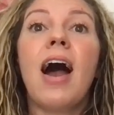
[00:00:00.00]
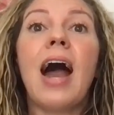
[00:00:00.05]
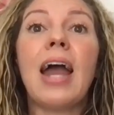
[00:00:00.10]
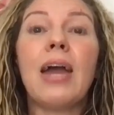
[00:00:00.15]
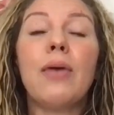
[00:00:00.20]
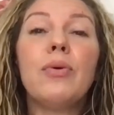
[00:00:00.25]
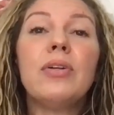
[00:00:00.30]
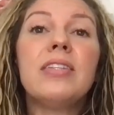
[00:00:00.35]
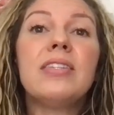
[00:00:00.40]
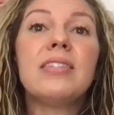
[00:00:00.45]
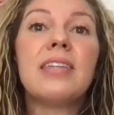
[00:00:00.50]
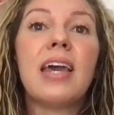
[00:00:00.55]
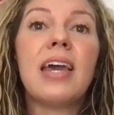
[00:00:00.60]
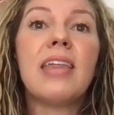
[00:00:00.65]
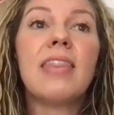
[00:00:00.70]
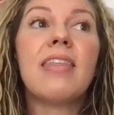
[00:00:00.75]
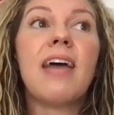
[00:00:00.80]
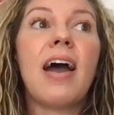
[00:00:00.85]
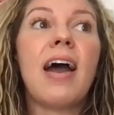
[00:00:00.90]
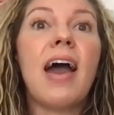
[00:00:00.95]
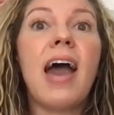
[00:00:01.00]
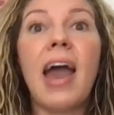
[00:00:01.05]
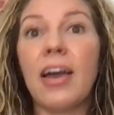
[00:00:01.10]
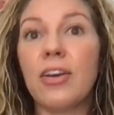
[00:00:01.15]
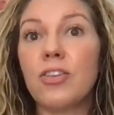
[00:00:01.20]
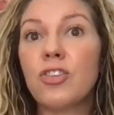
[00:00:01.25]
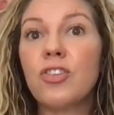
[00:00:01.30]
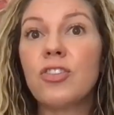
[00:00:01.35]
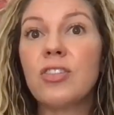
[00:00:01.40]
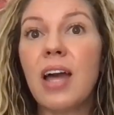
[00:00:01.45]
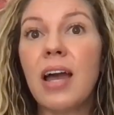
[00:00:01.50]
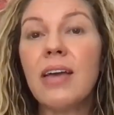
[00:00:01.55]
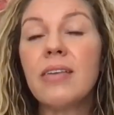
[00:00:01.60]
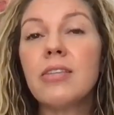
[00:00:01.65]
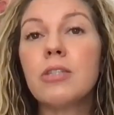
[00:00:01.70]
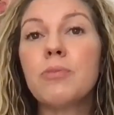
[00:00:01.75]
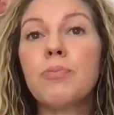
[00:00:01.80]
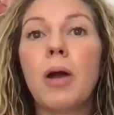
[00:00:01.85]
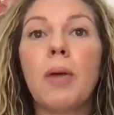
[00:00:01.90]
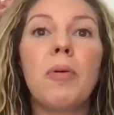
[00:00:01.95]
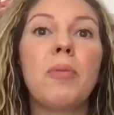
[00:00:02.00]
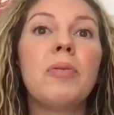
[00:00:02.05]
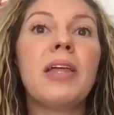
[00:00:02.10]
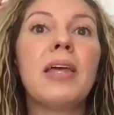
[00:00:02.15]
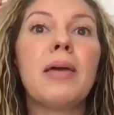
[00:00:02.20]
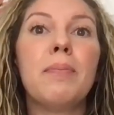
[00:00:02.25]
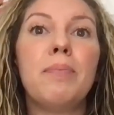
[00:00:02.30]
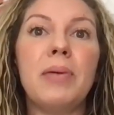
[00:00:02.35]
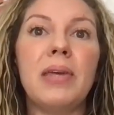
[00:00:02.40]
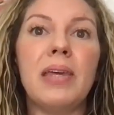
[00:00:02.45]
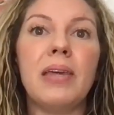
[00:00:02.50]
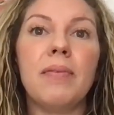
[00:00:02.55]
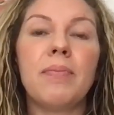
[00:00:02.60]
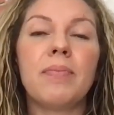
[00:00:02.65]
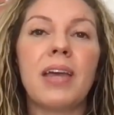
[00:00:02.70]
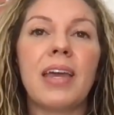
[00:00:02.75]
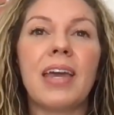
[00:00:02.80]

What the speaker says: I would say that exercise is probably a B.